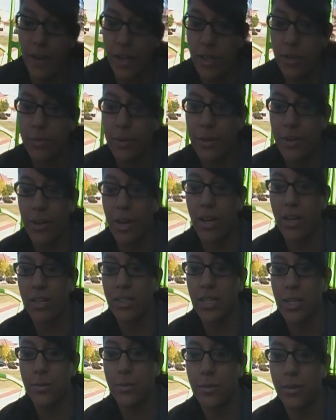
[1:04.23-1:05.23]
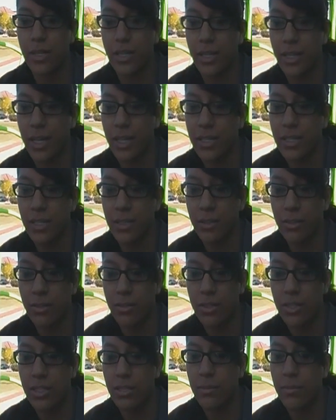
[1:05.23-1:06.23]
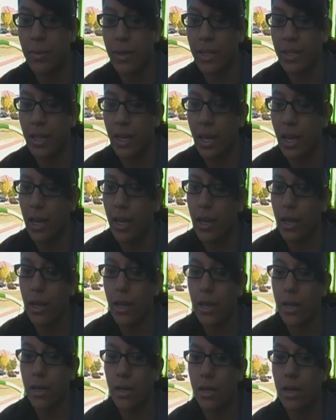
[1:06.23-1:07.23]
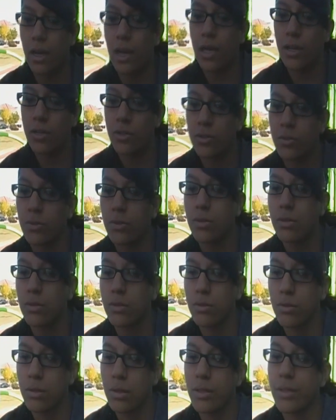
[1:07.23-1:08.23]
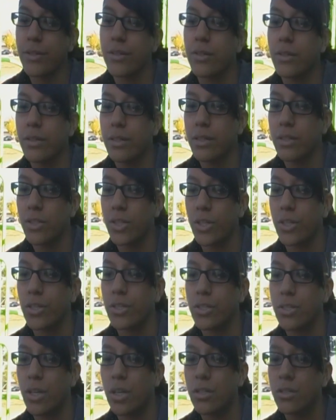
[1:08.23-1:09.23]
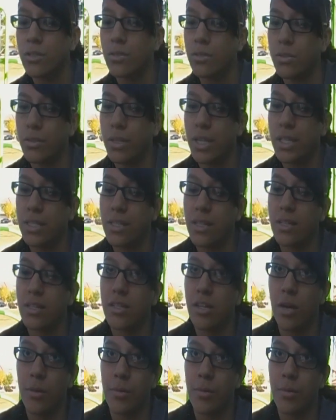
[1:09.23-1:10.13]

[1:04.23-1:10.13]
the final periodic table in 1913 by the actual nuclear charge, also known as the